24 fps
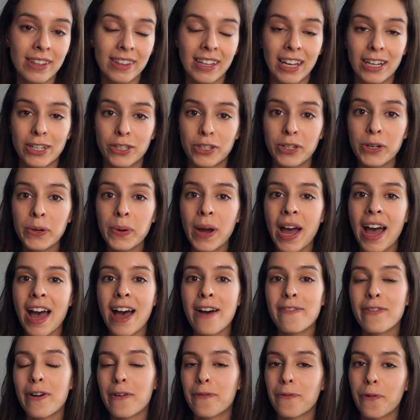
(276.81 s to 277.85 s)
they do
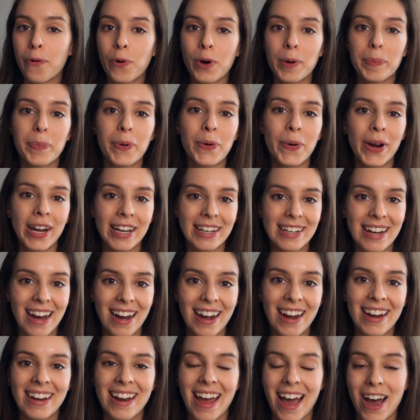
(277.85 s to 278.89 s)
have a
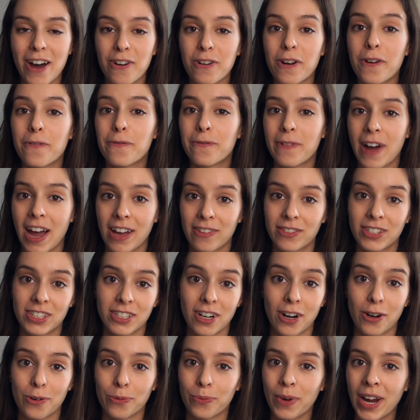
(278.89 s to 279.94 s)
4.9 out of 5
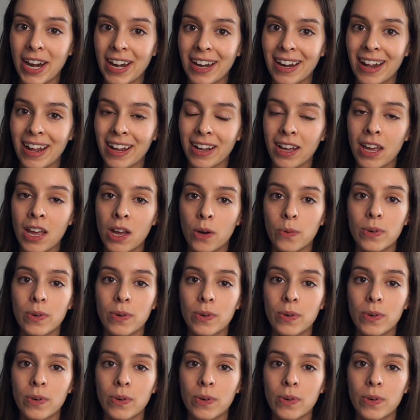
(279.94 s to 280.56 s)
star rating